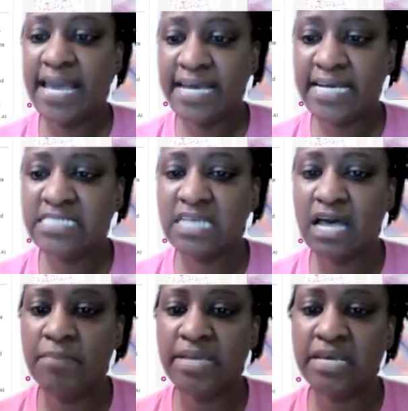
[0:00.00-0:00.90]

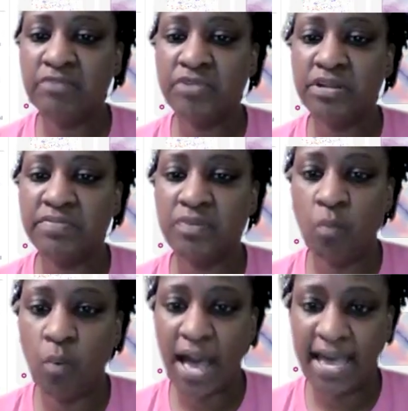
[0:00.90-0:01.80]
And I'm gonna get rid
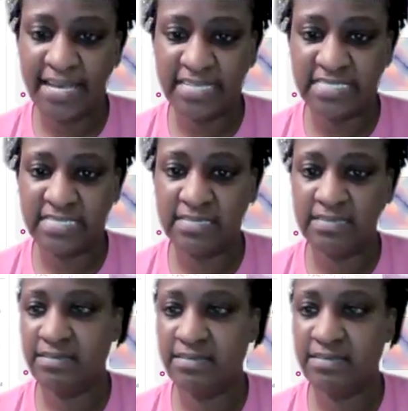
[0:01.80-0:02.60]
of the white.